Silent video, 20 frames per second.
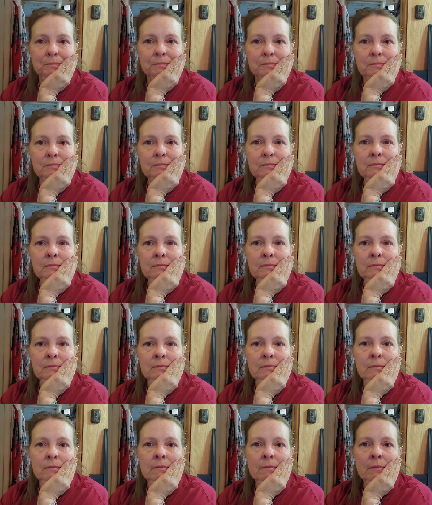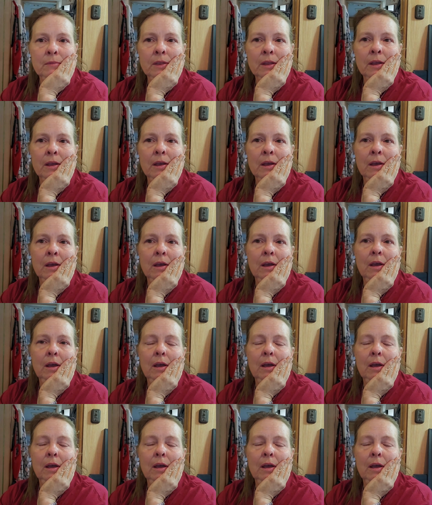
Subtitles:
No one is speaking in this clip.